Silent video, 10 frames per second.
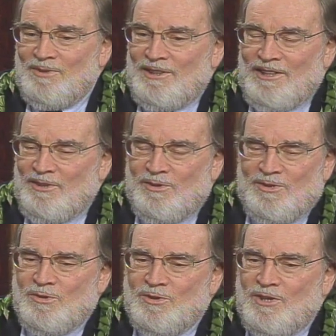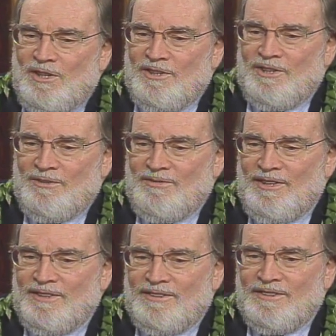I, I, couldn't call it an
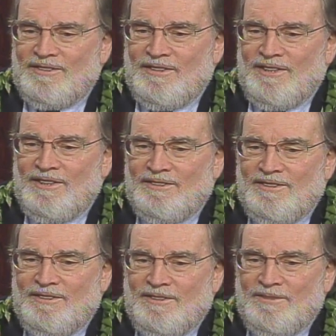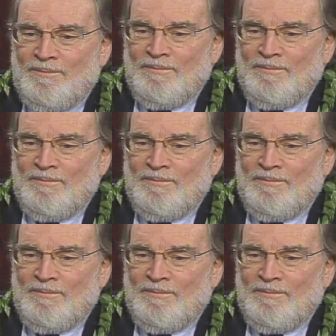event at the at the uh,